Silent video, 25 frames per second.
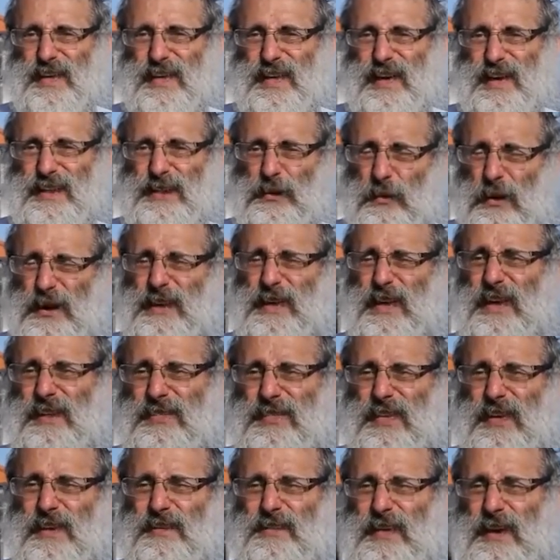And the way you get
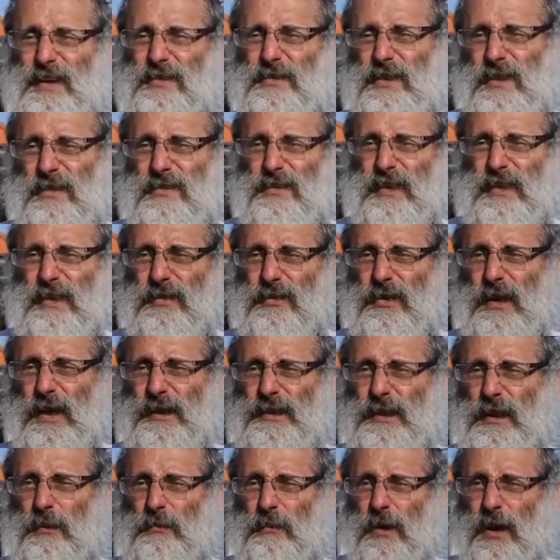negative things out
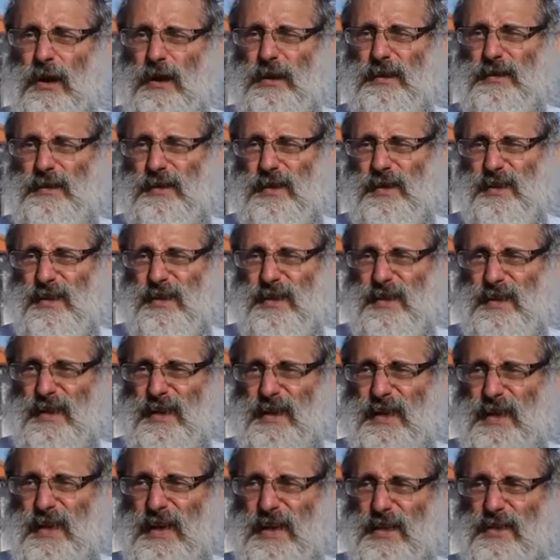of your mind
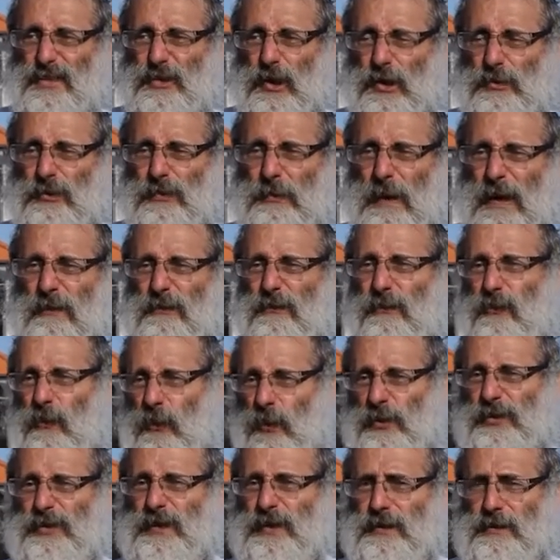is not by
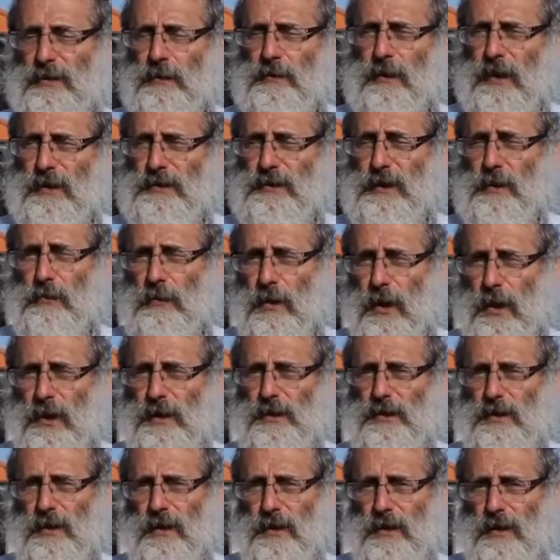forcing them out of your
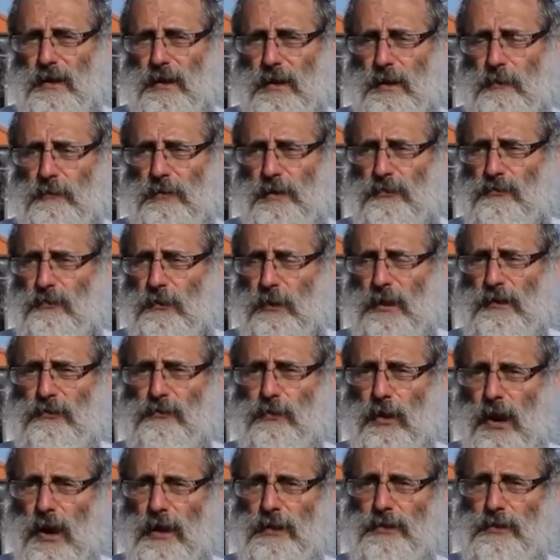mind, but by
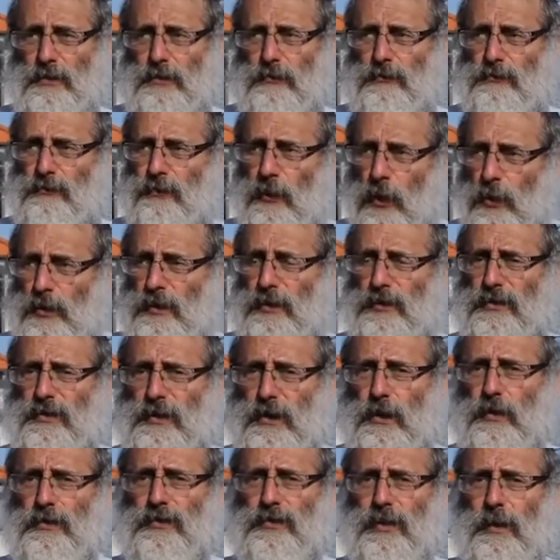rather
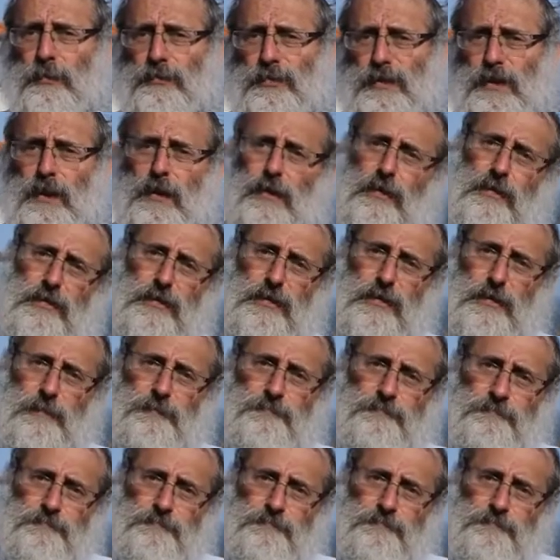focusing on something else.